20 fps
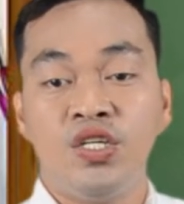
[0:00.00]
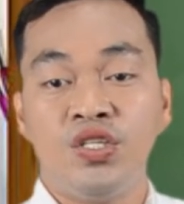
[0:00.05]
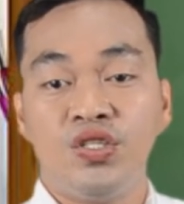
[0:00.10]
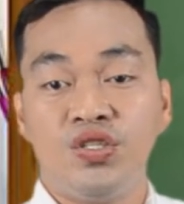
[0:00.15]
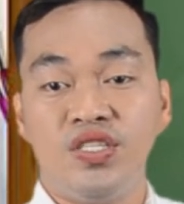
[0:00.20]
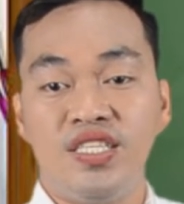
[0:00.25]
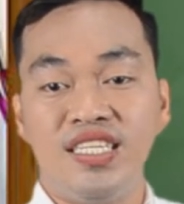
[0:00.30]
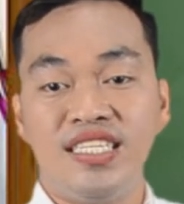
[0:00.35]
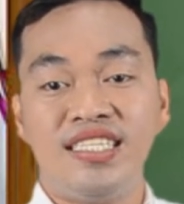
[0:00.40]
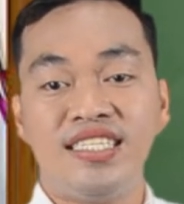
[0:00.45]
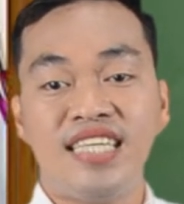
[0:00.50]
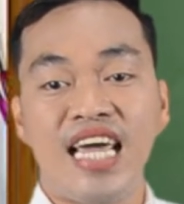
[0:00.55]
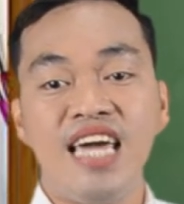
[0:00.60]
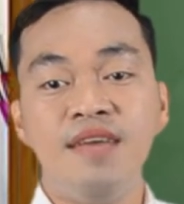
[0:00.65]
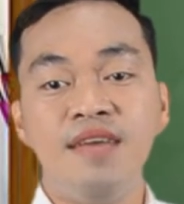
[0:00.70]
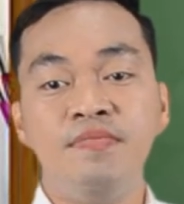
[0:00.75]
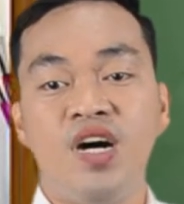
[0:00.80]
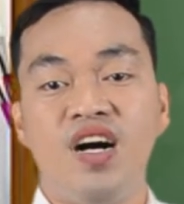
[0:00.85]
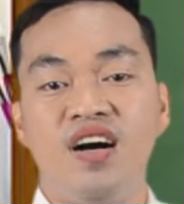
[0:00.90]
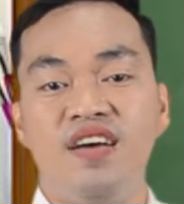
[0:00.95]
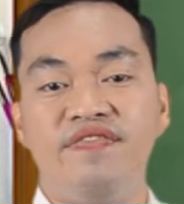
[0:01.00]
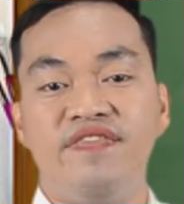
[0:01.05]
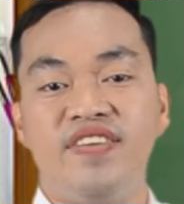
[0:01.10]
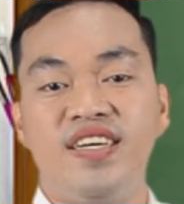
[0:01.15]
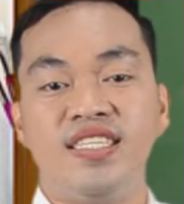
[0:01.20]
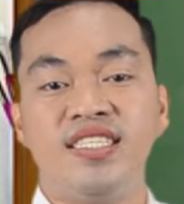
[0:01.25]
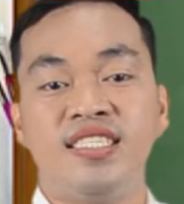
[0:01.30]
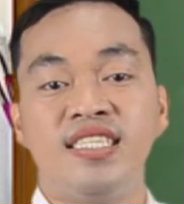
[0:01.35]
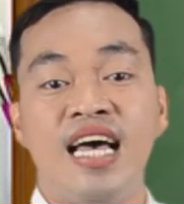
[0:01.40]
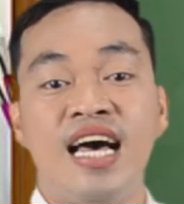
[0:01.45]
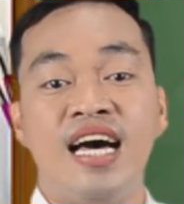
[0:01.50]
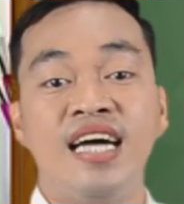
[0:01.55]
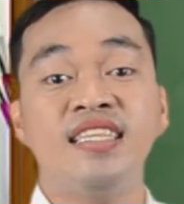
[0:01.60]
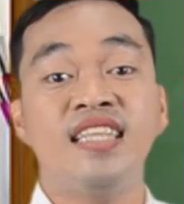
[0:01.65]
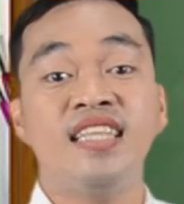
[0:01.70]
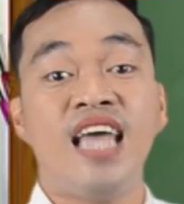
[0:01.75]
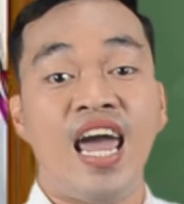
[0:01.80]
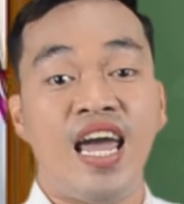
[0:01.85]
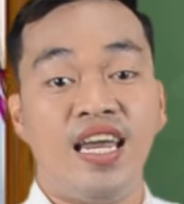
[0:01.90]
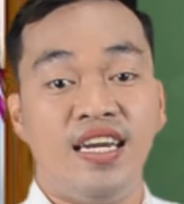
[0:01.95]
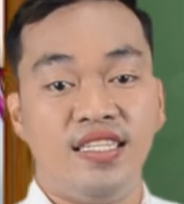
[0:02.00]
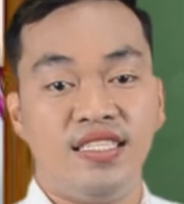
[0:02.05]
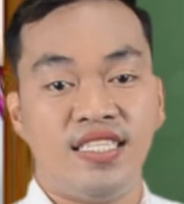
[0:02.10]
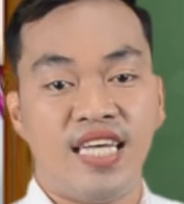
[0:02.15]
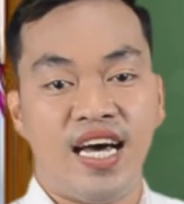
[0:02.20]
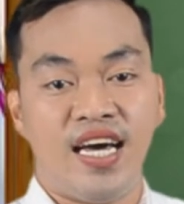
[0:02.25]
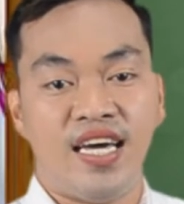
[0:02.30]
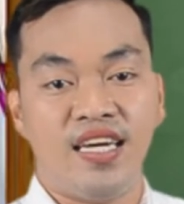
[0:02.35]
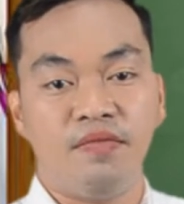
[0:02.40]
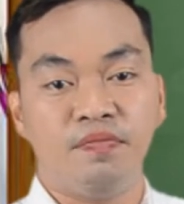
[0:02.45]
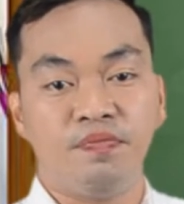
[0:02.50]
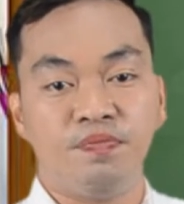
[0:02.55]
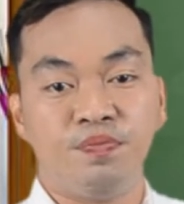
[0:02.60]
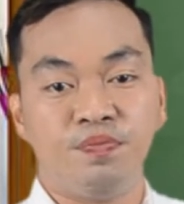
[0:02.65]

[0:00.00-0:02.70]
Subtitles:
to the same office at any time.